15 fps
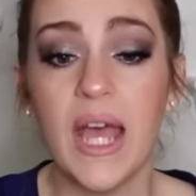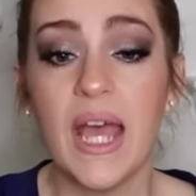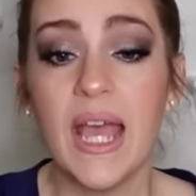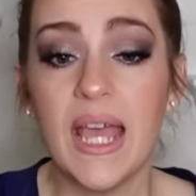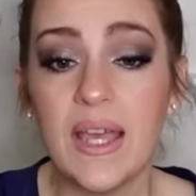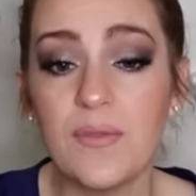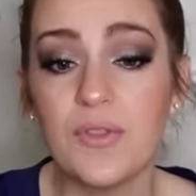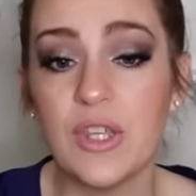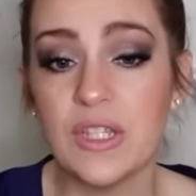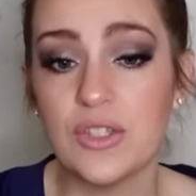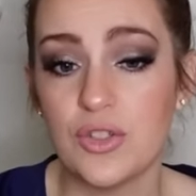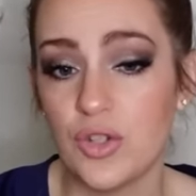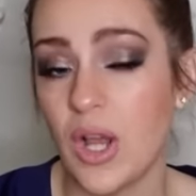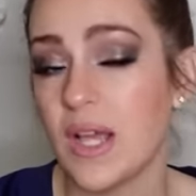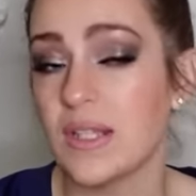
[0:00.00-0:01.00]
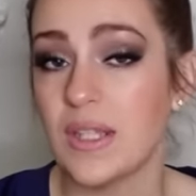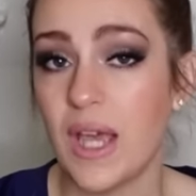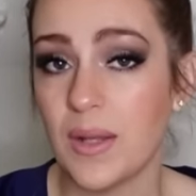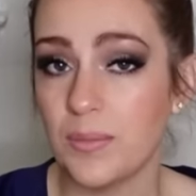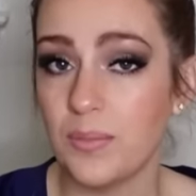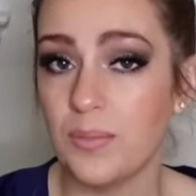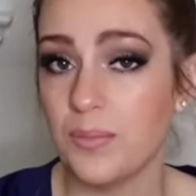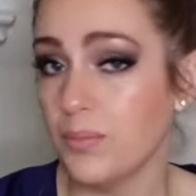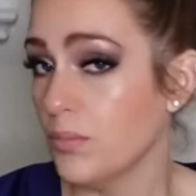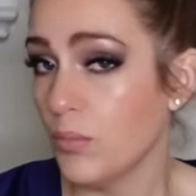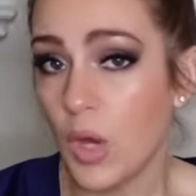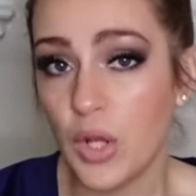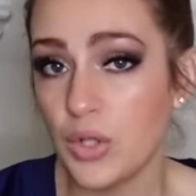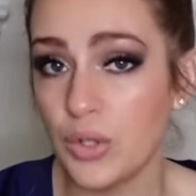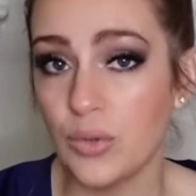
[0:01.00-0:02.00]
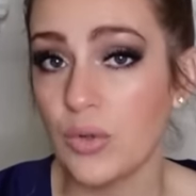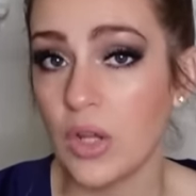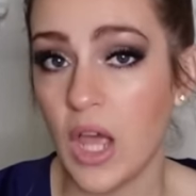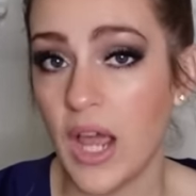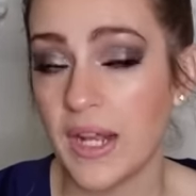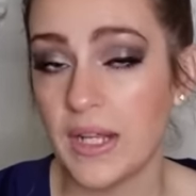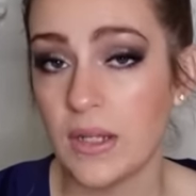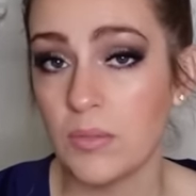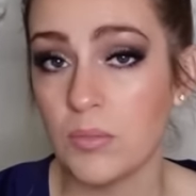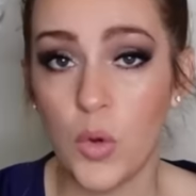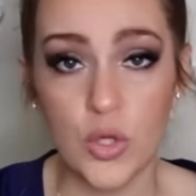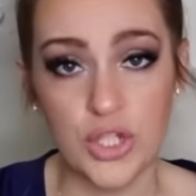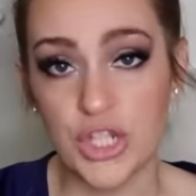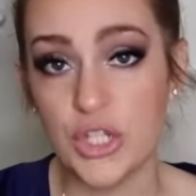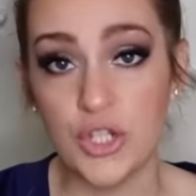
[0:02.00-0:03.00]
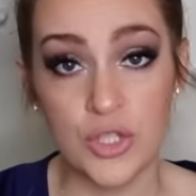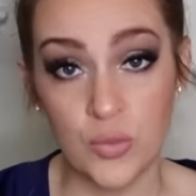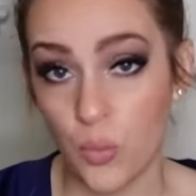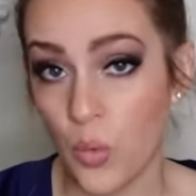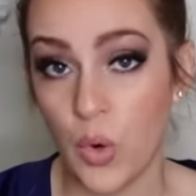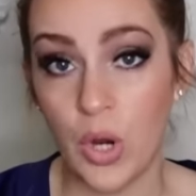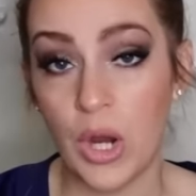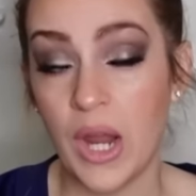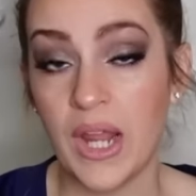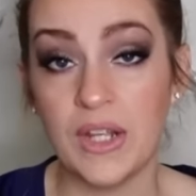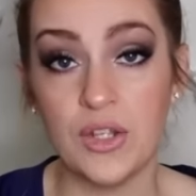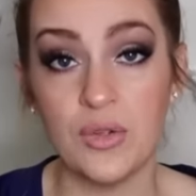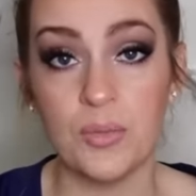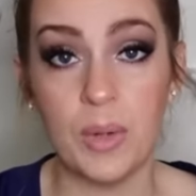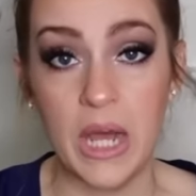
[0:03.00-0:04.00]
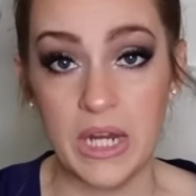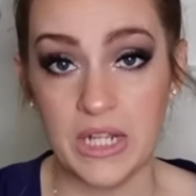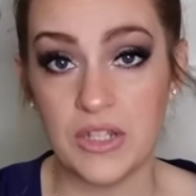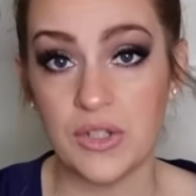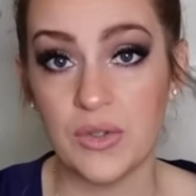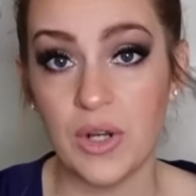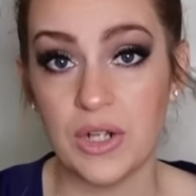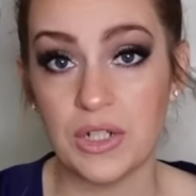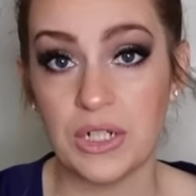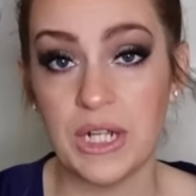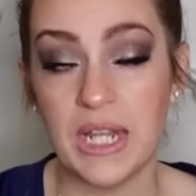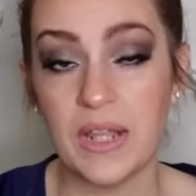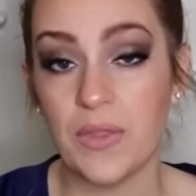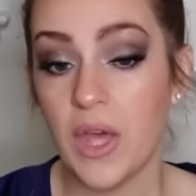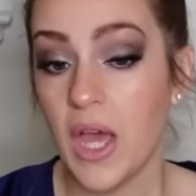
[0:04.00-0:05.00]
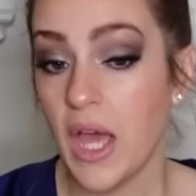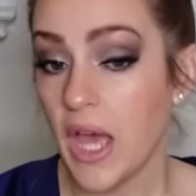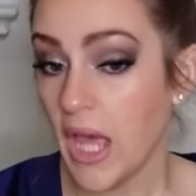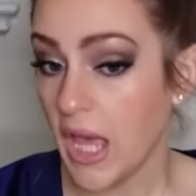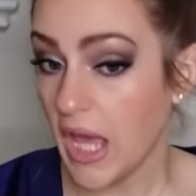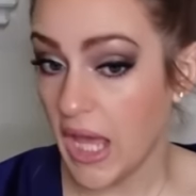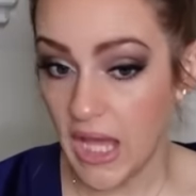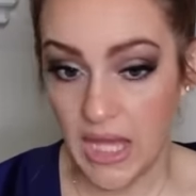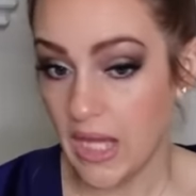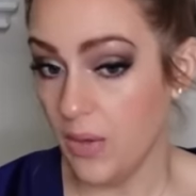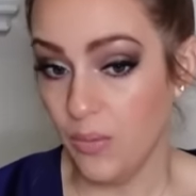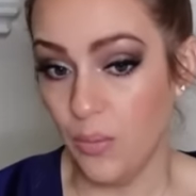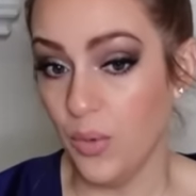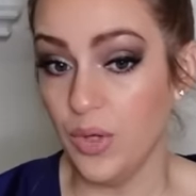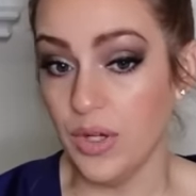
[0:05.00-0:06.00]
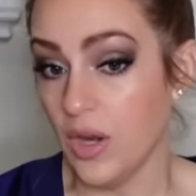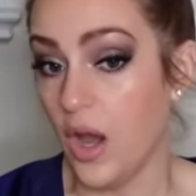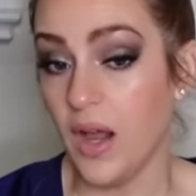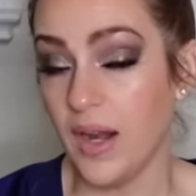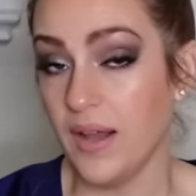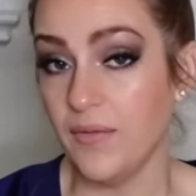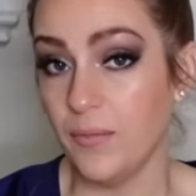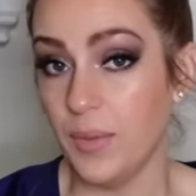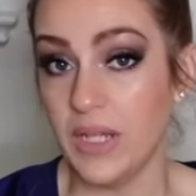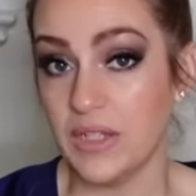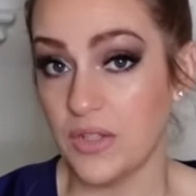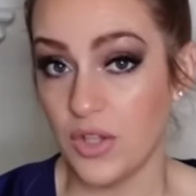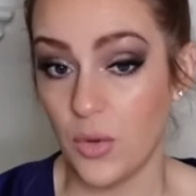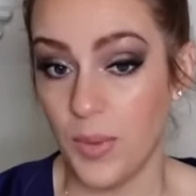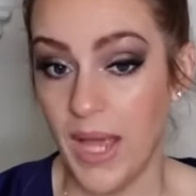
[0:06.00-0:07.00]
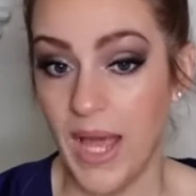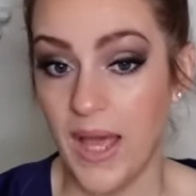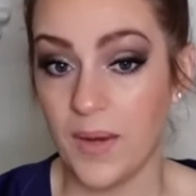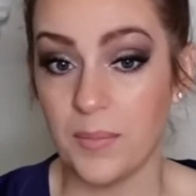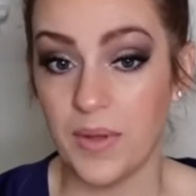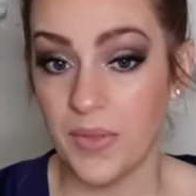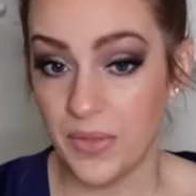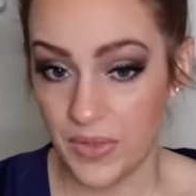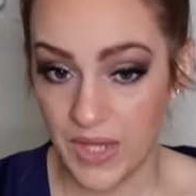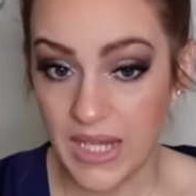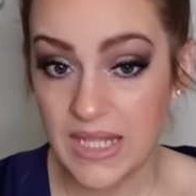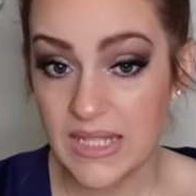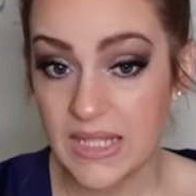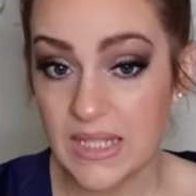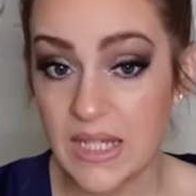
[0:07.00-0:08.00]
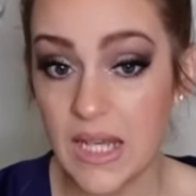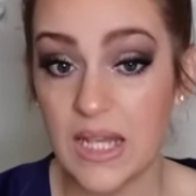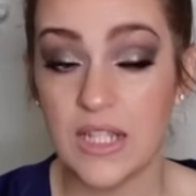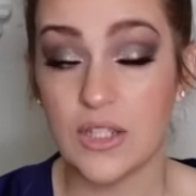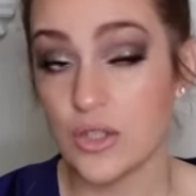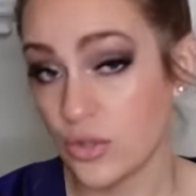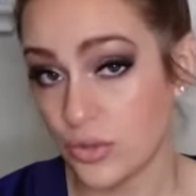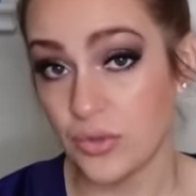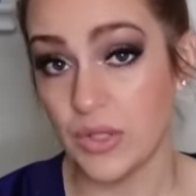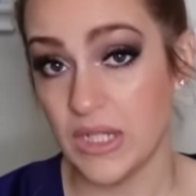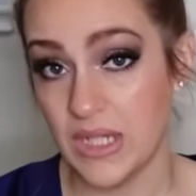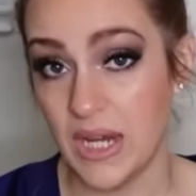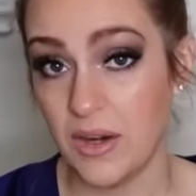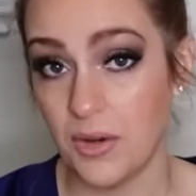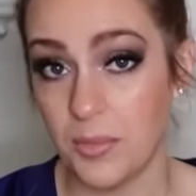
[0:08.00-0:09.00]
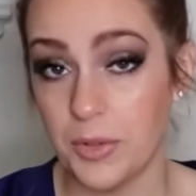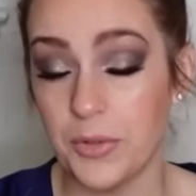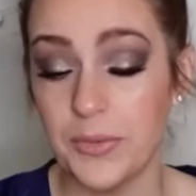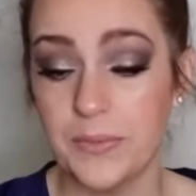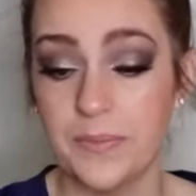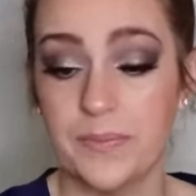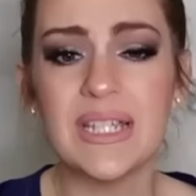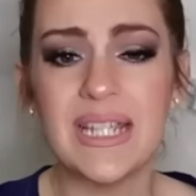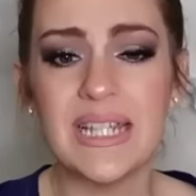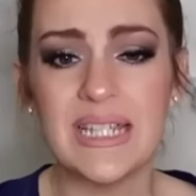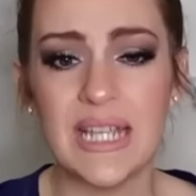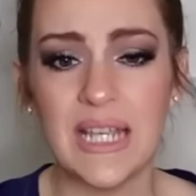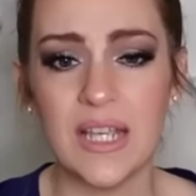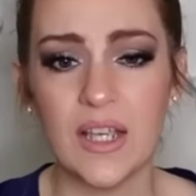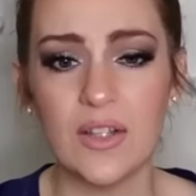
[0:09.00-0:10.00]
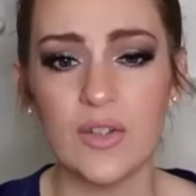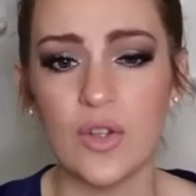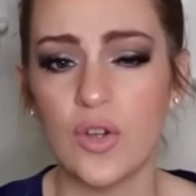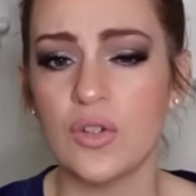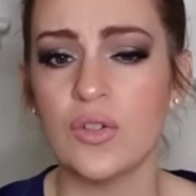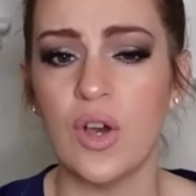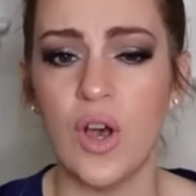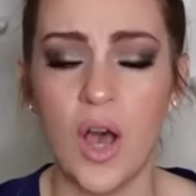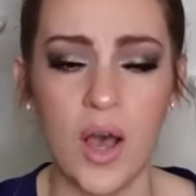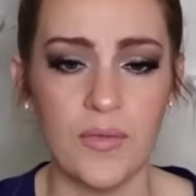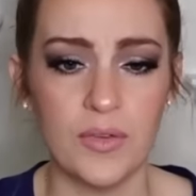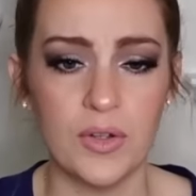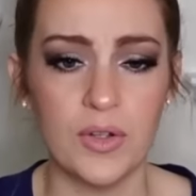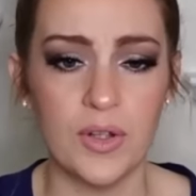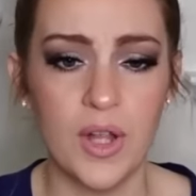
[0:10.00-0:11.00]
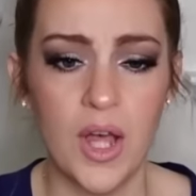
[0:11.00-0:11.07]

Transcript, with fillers: If this dress had a nude lining she just wore a nude bodysuit underneath, it would not have been so bad, but this is truly terrible. Chrissy Teigen looked awful.